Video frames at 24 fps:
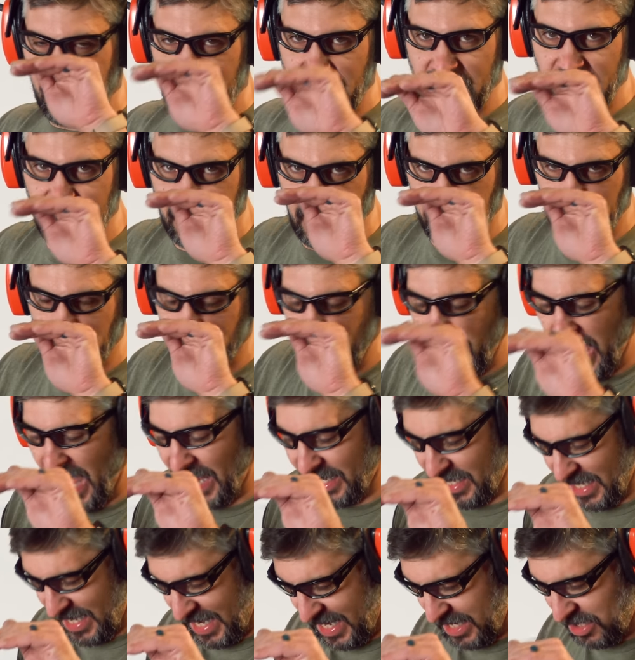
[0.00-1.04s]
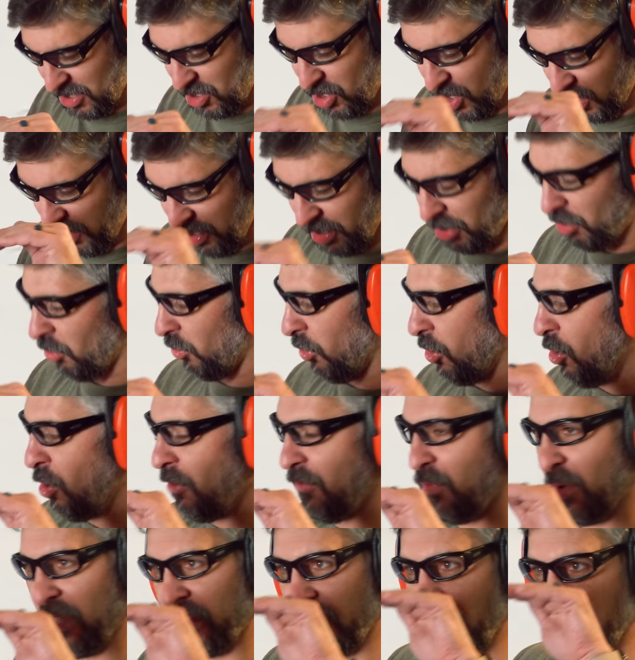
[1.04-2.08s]
I need to get back into the
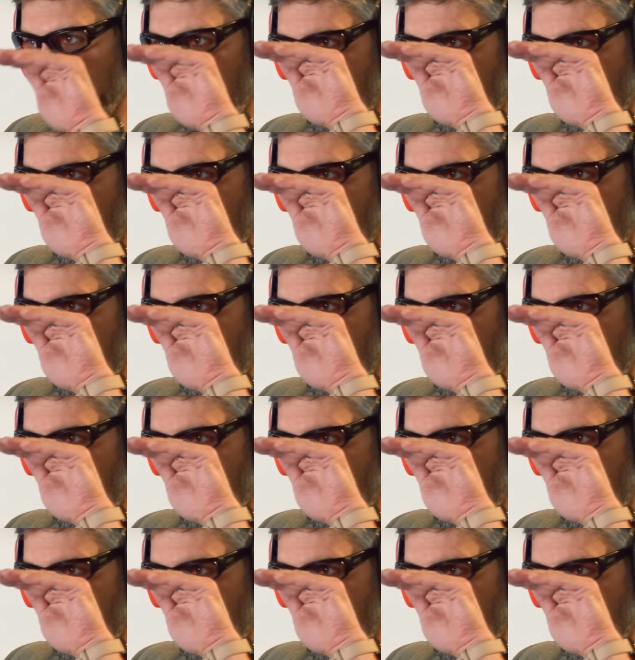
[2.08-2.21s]
groove with the